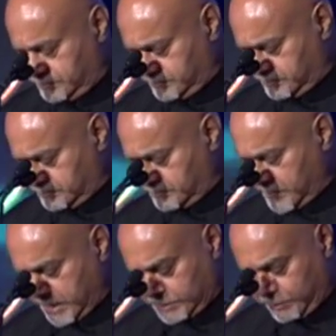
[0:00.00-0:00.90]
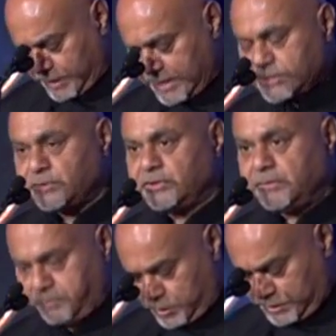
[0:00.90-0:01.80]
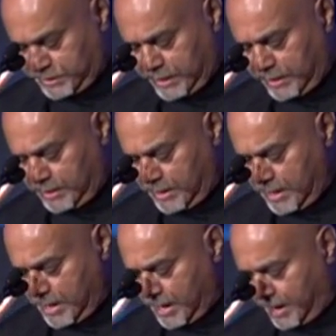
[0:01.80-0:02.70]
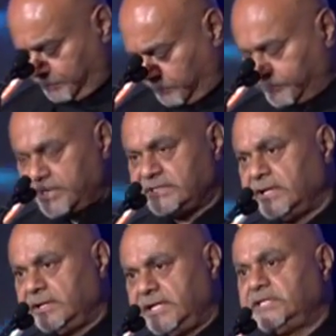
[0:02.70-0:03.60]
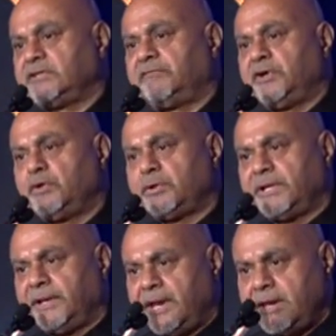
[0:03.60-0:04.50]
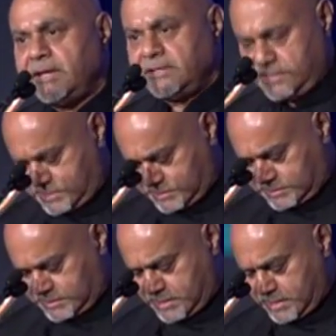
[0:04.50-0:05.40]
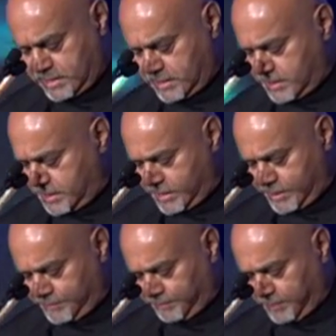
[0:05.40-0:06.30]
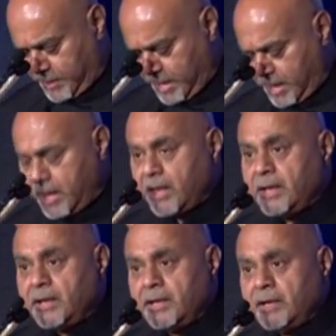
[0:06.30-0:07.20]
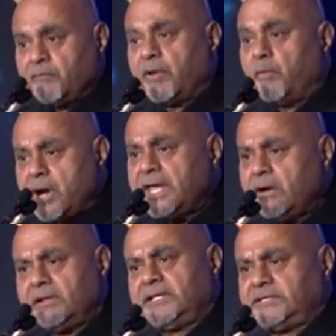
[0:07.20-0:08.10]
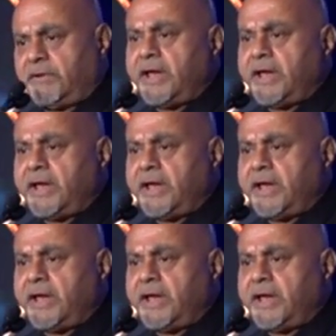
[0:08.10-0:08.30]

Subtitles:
well as to the personal and professional needs of Indo-Canadians here. We are working on this right now.